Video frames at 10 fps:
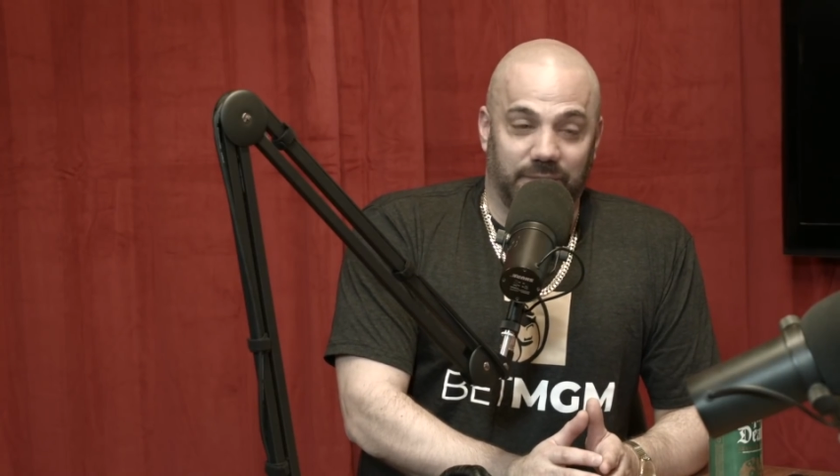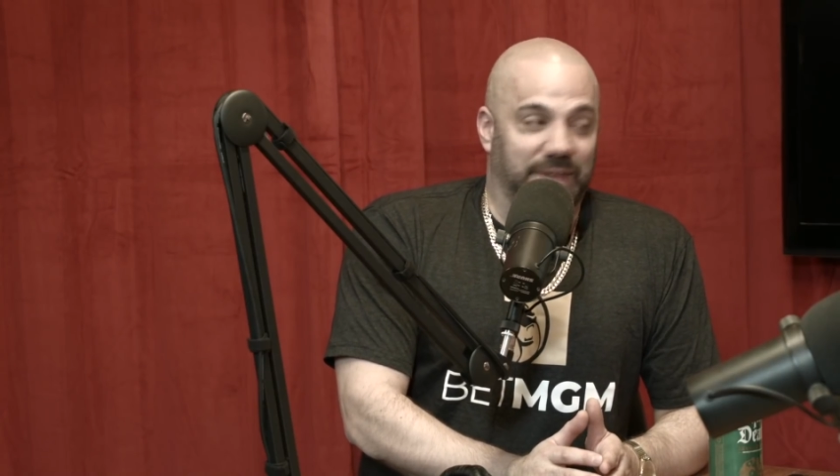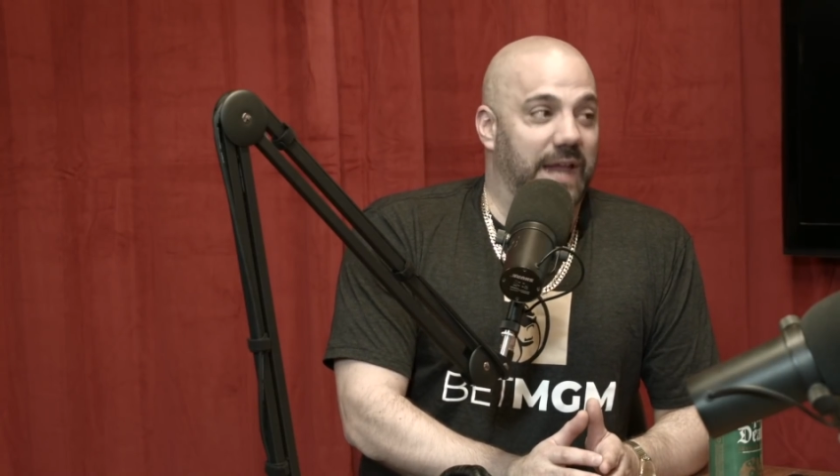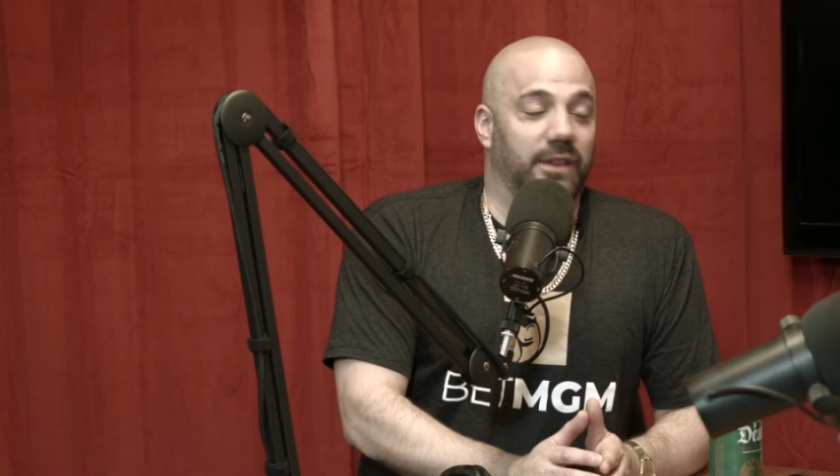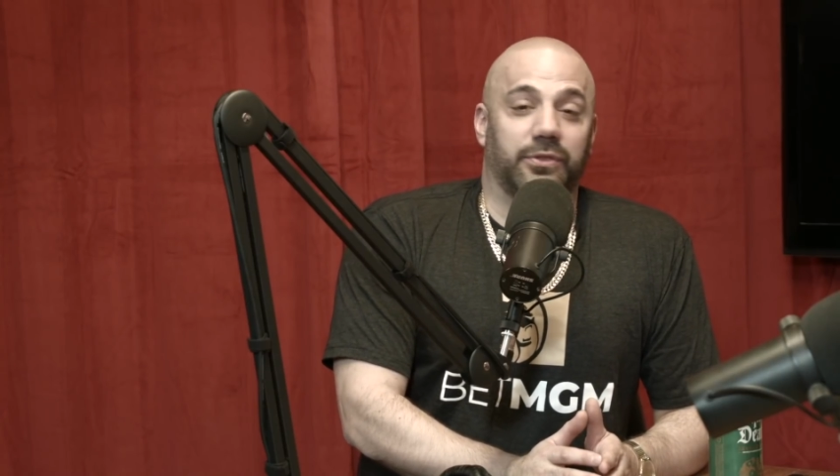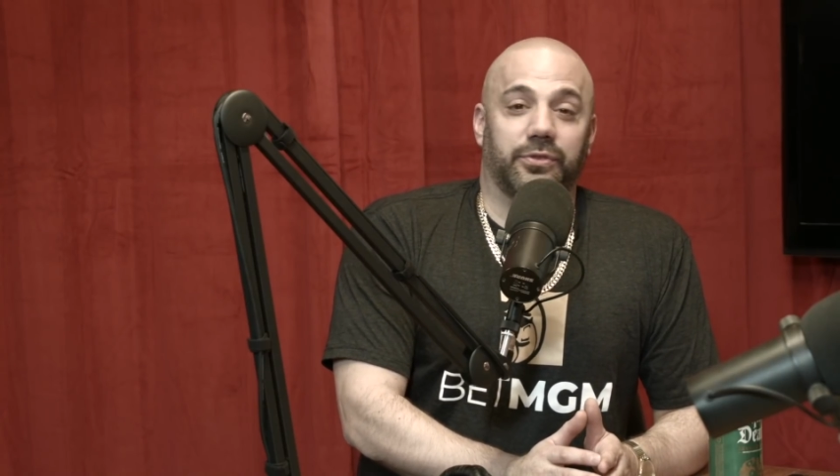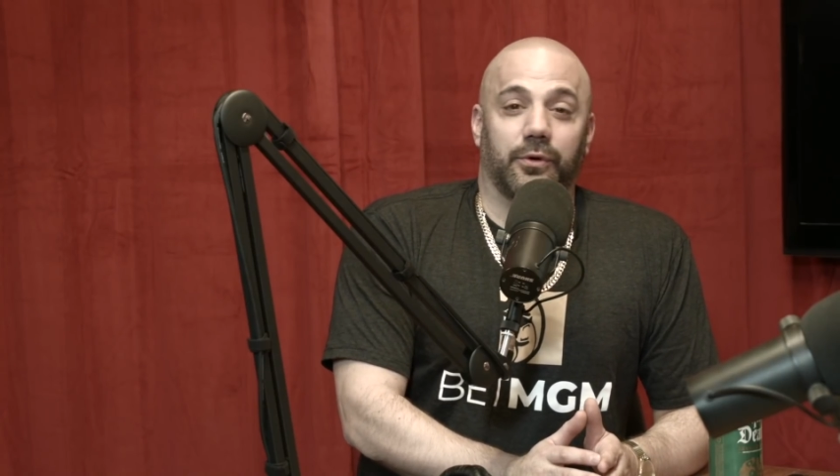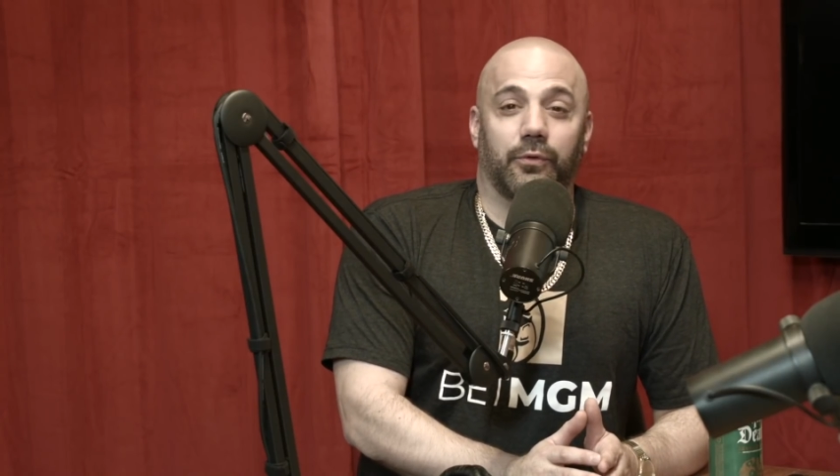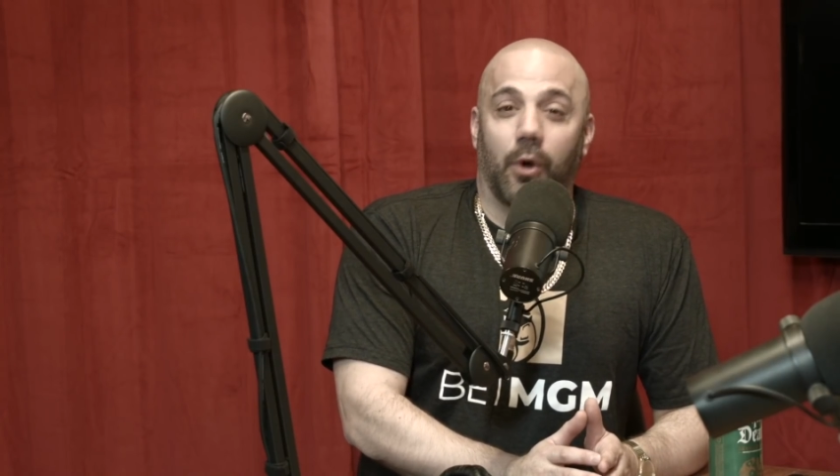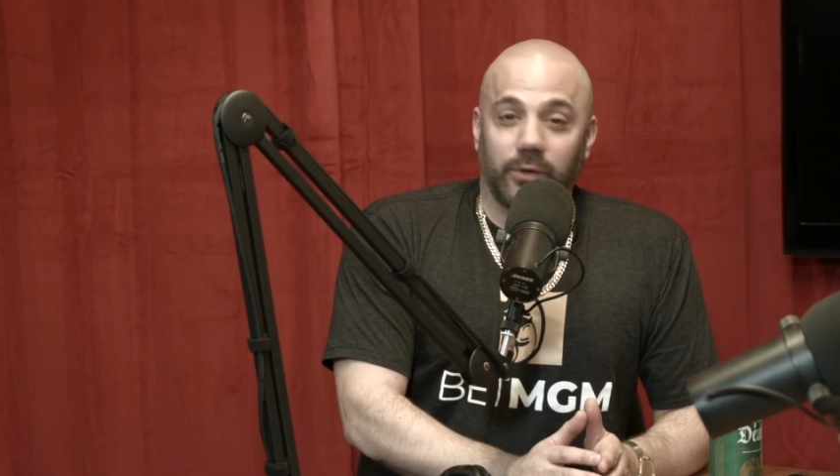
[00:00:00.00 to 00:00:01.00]
that the
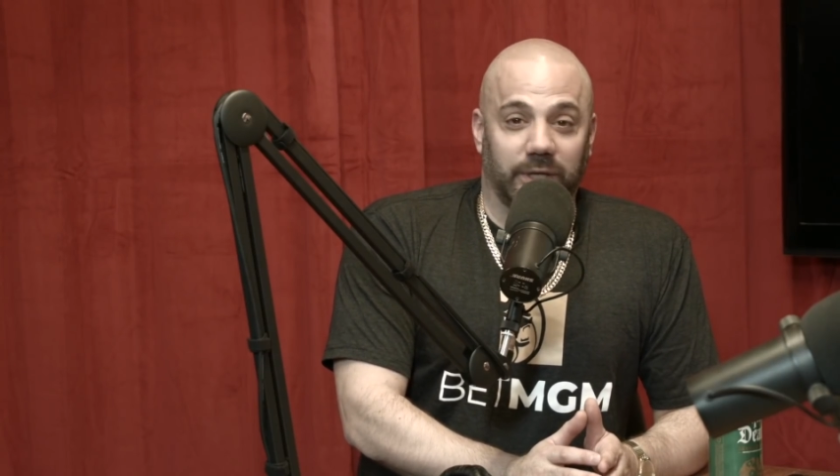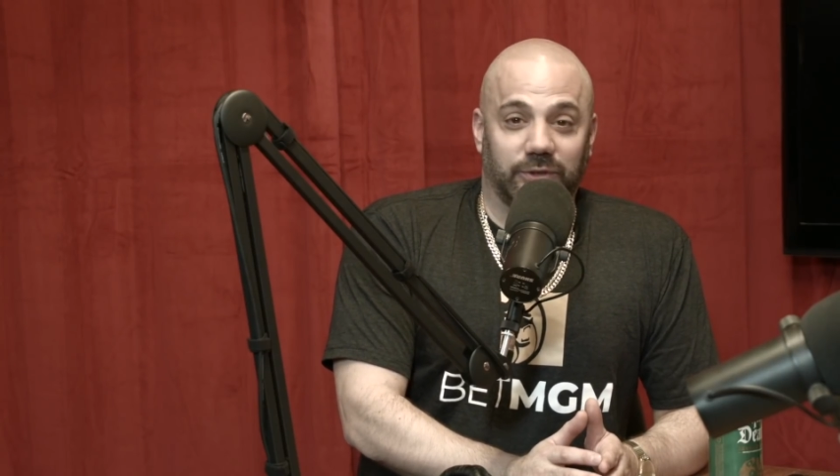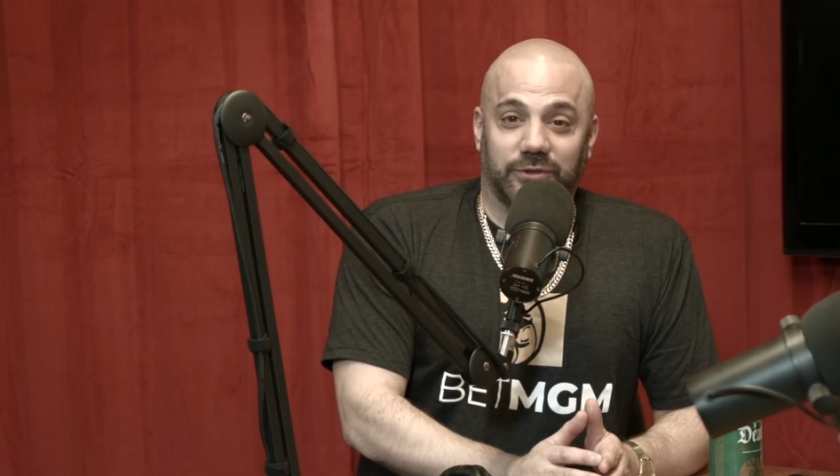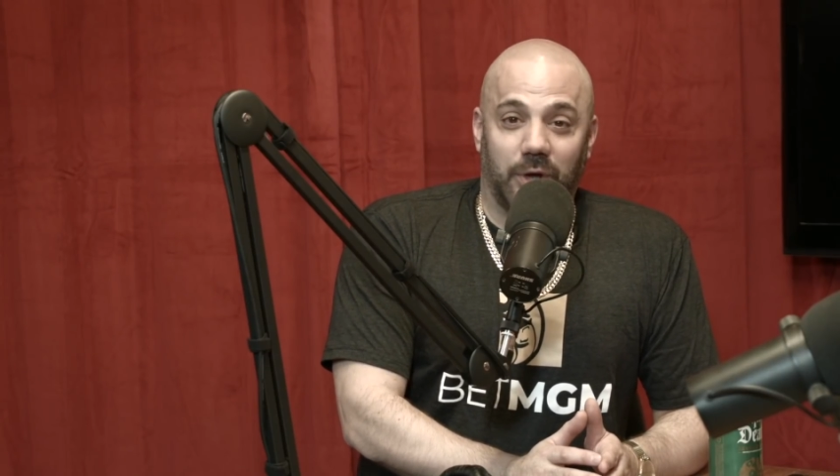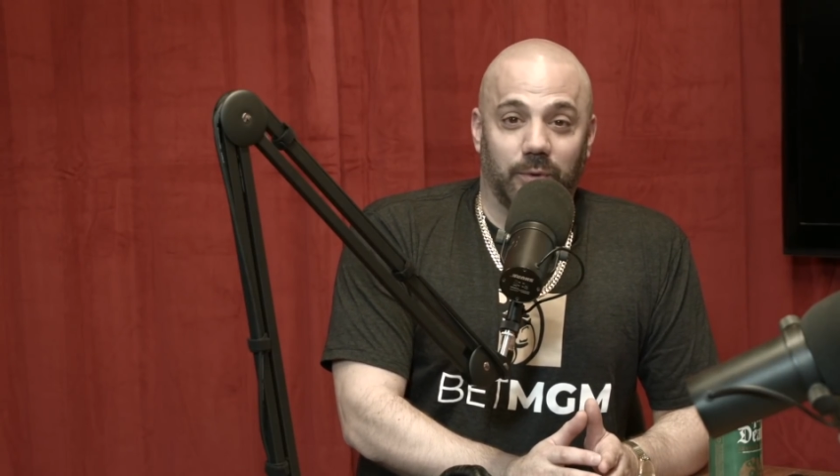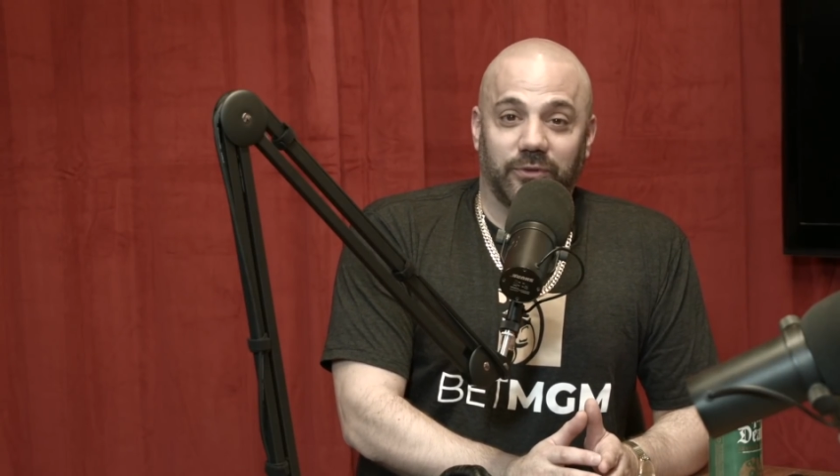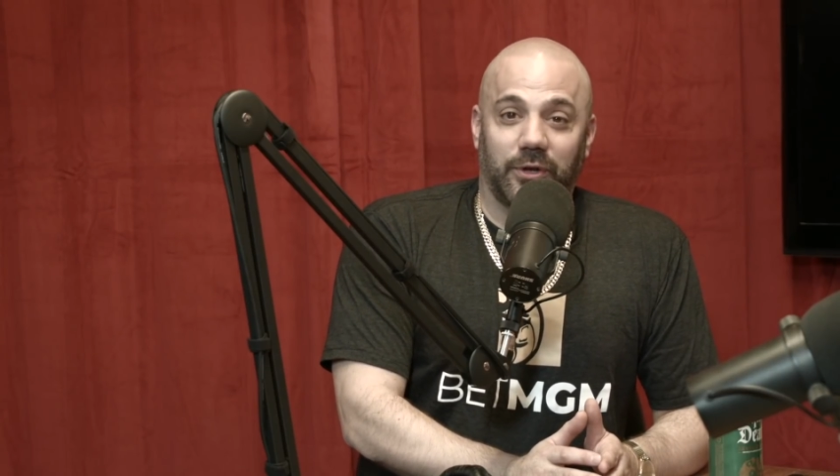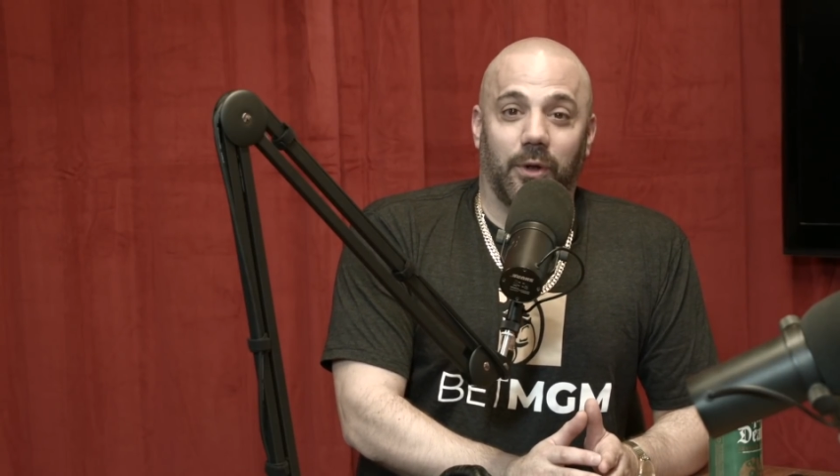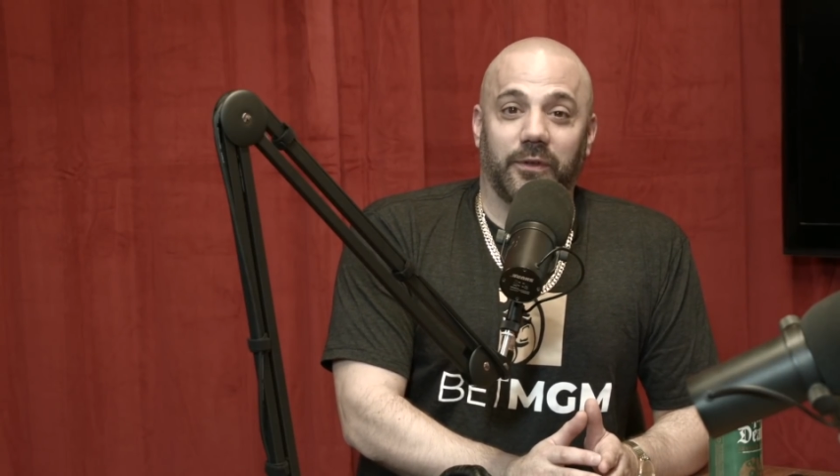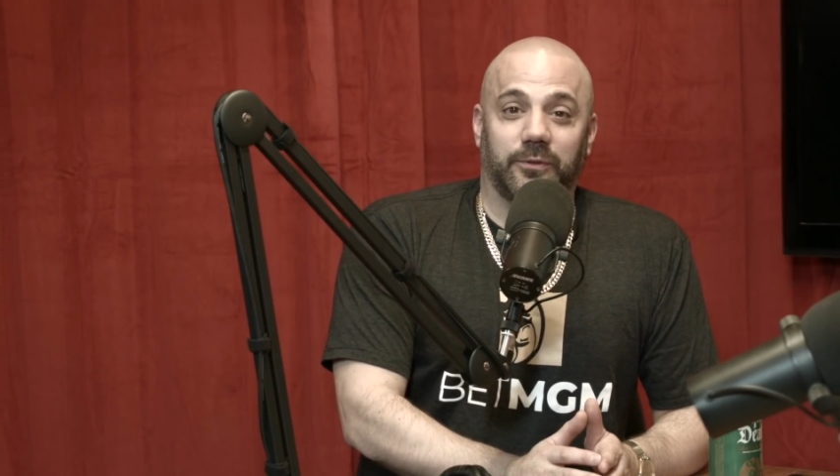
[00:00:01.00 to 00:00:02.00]
Rolling Stones and
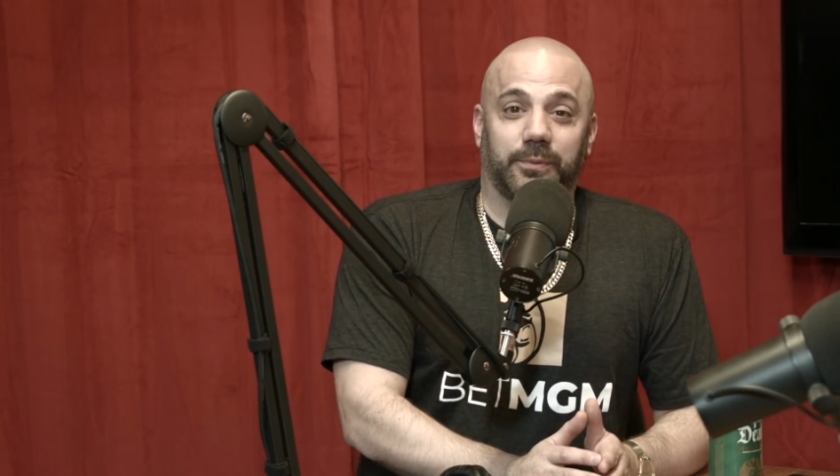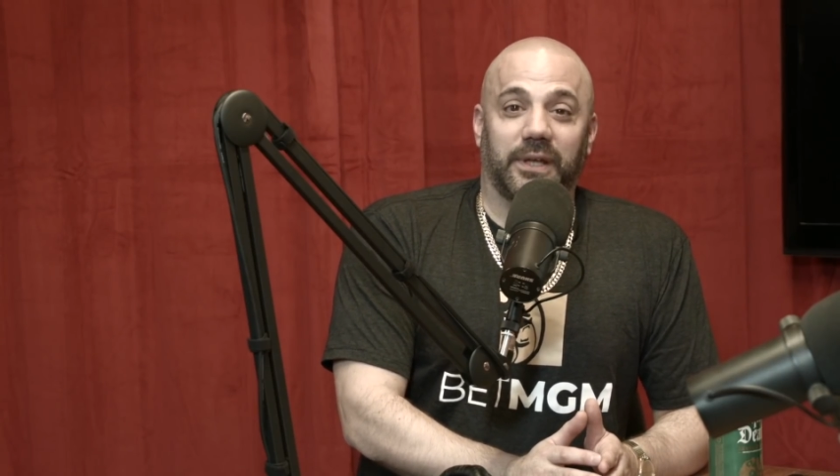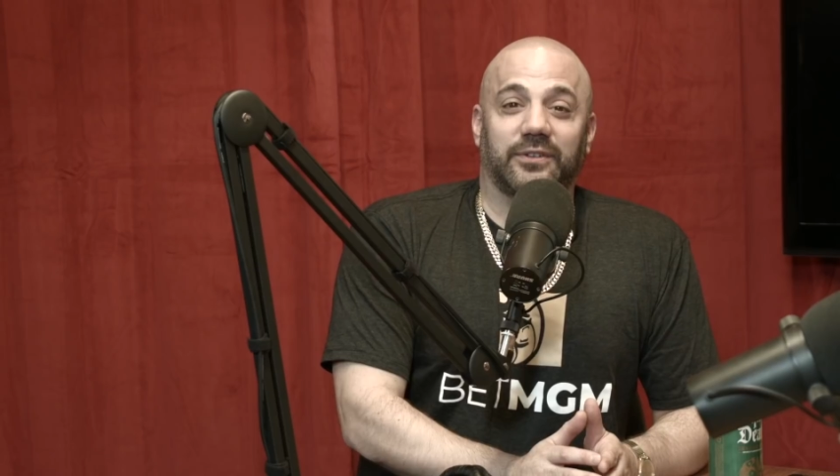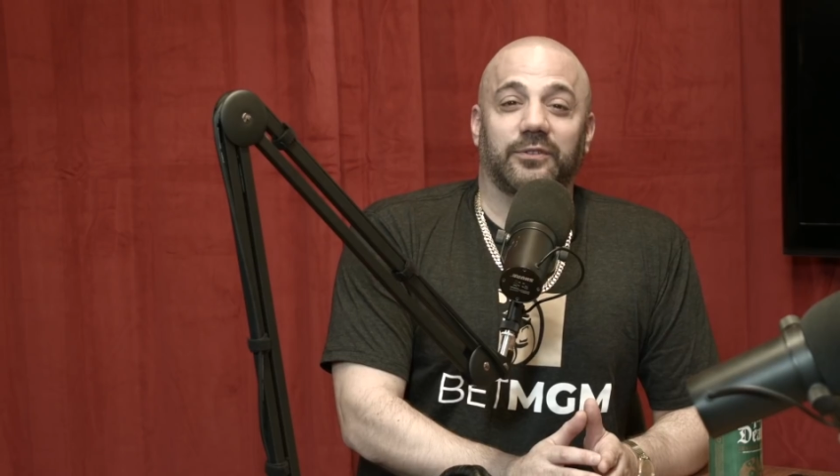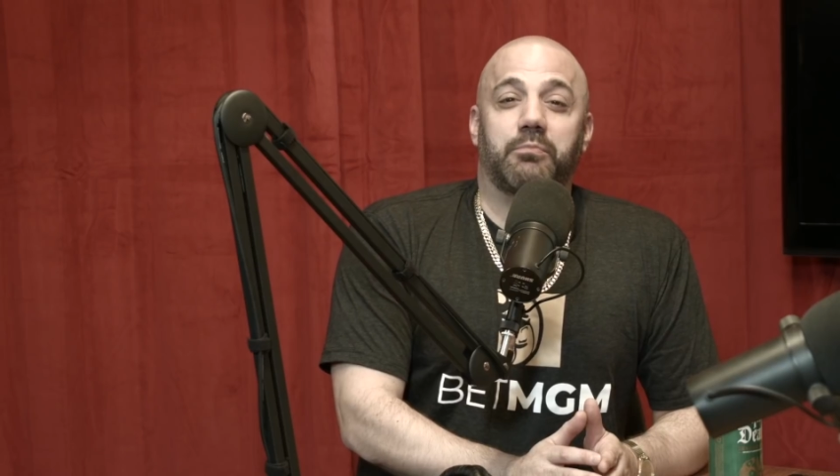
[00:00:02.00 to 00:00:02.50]
all these places